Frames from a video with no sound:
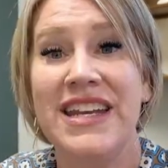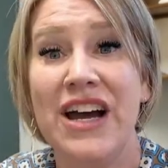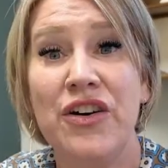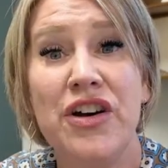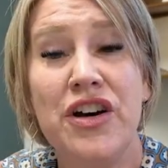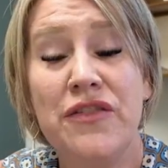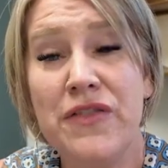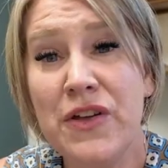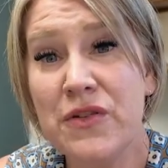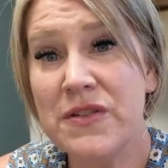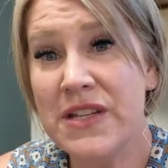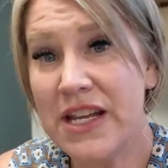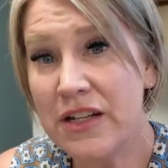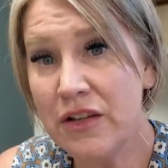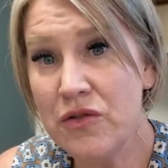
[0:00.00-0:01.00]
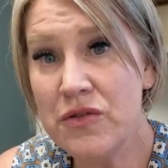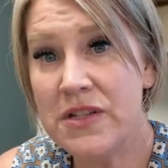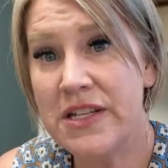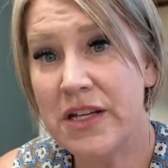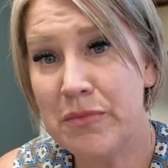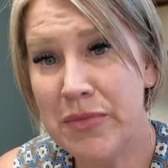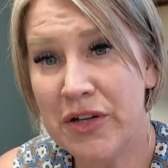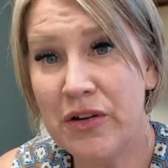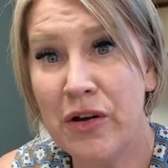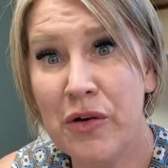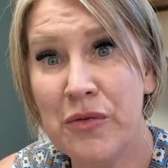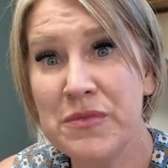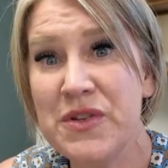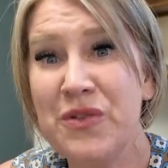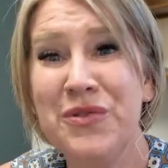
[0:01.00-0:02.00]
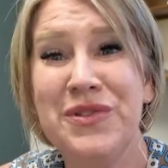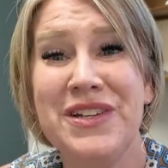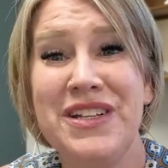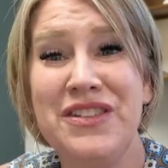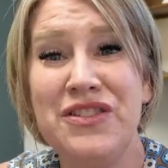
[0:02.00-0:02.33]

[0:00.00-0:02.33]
Now, of those standalone stick-built homes, only